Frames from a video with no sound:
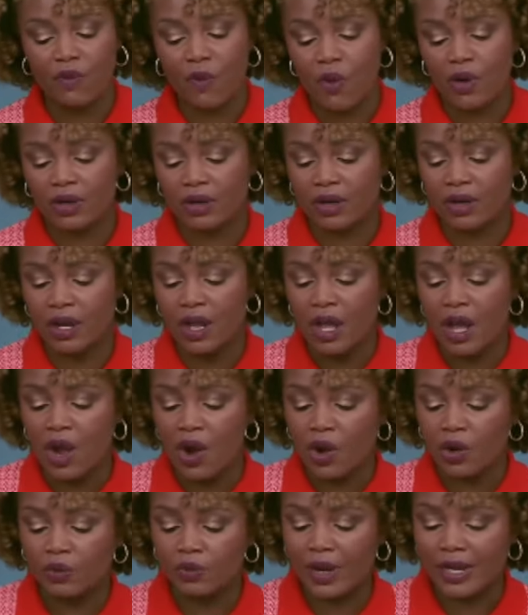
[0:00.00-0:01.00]
water
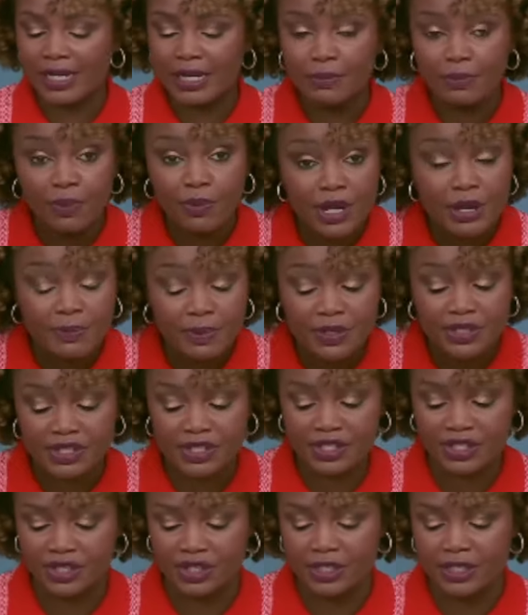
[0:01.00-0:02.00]
already pre
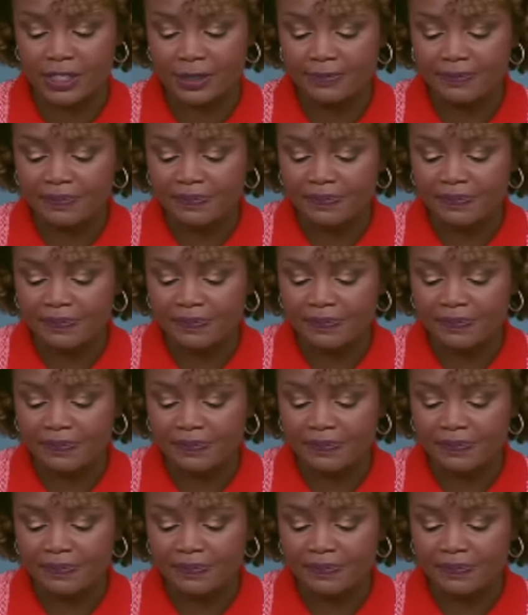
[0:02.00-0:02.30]
positioned,